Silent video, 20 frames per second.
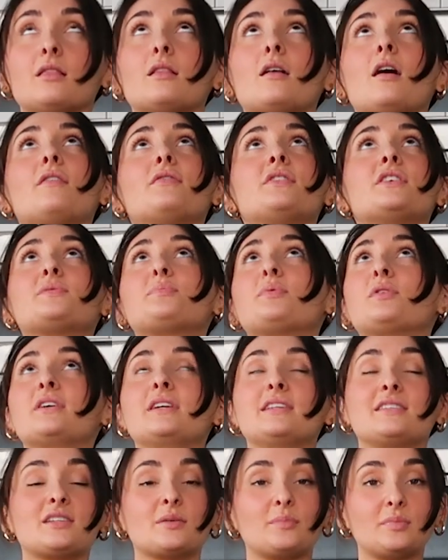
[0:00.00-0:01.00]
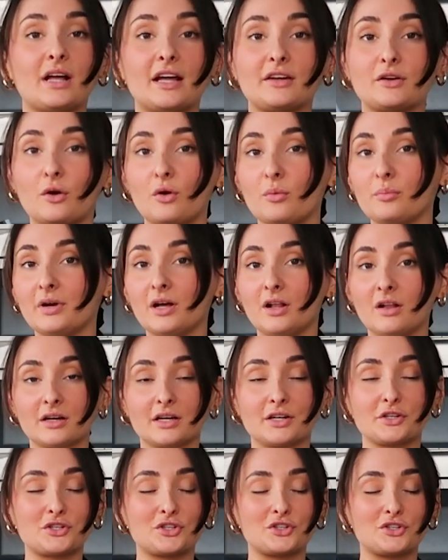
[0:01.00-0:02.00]
love this barista blend oat milk.
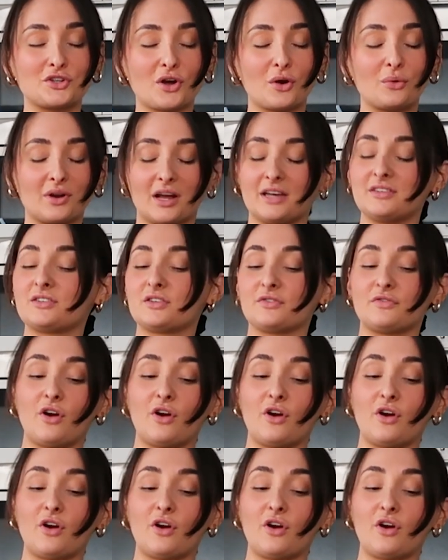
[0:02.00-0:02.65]
It is so nice to